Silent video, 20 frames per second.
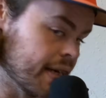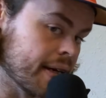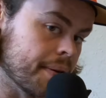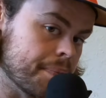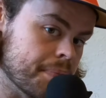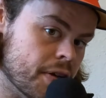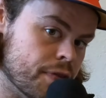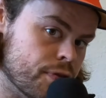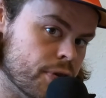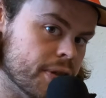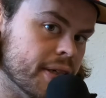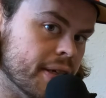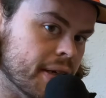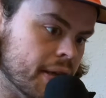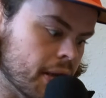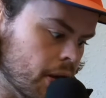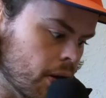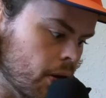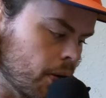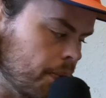yeah, I've ridden it a
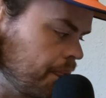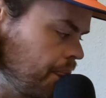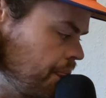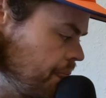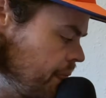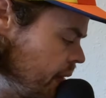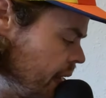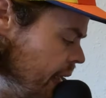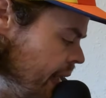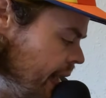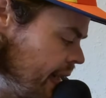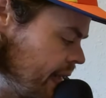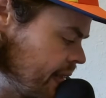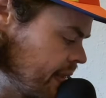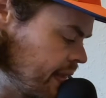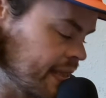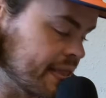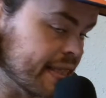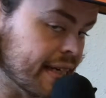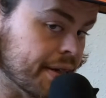lot
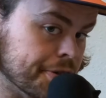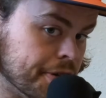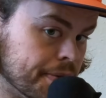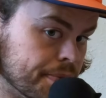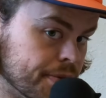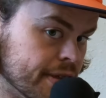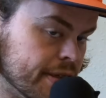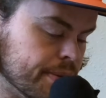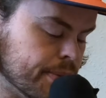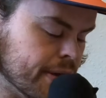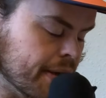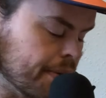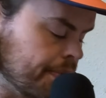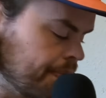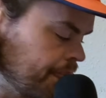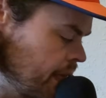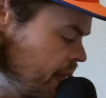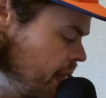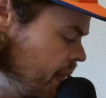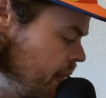and it's held up really well.
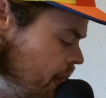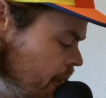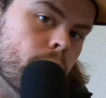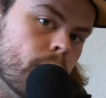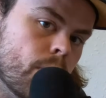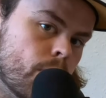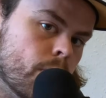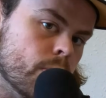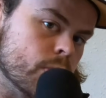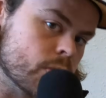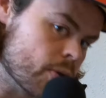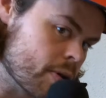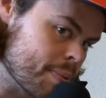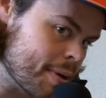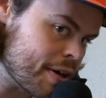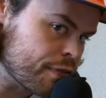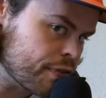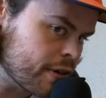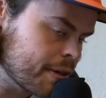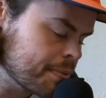We'll talk
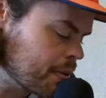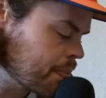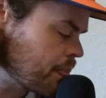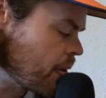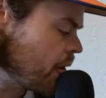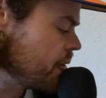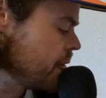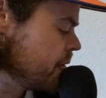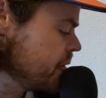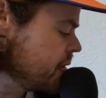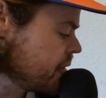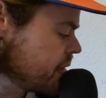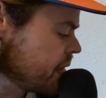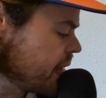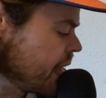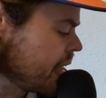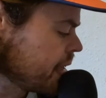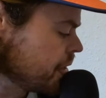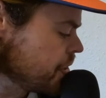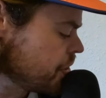about frame components
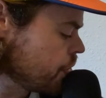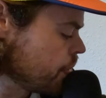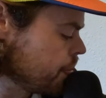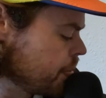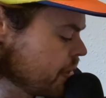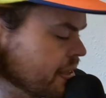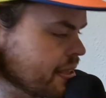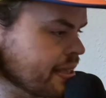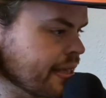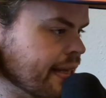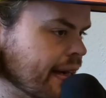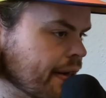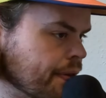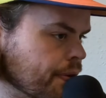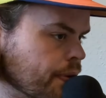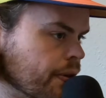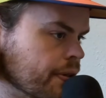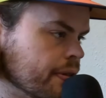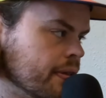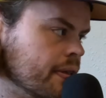and durability
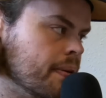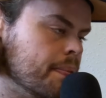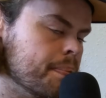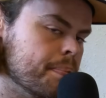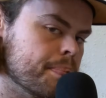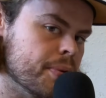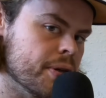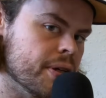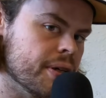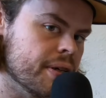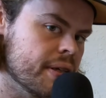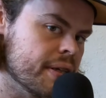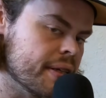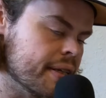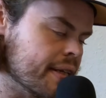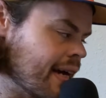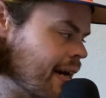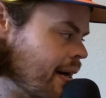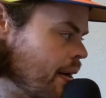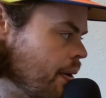later on, but
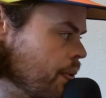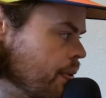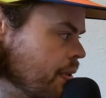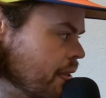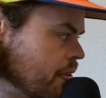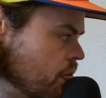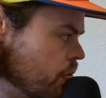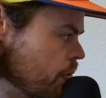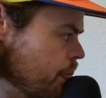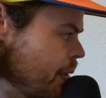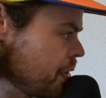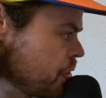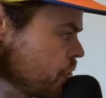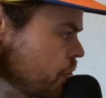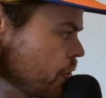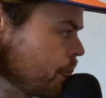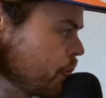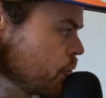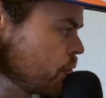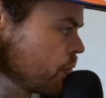now let's talk about
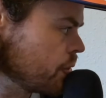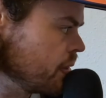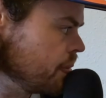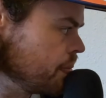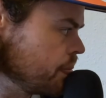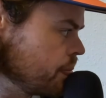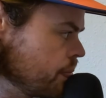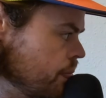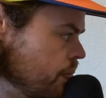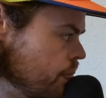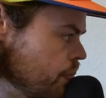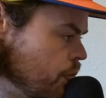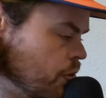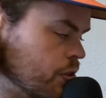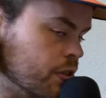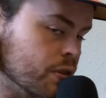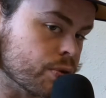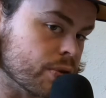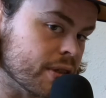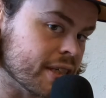geometry,
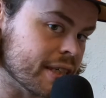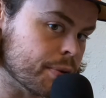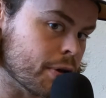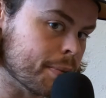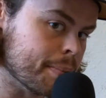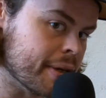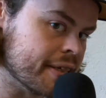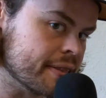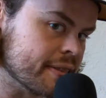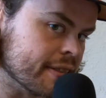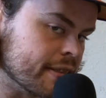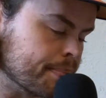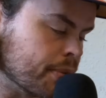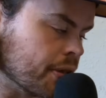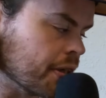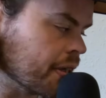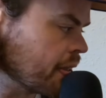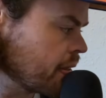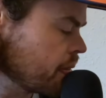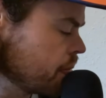which is really what makes this
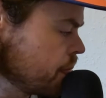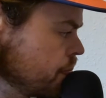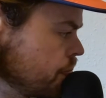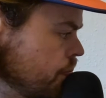bike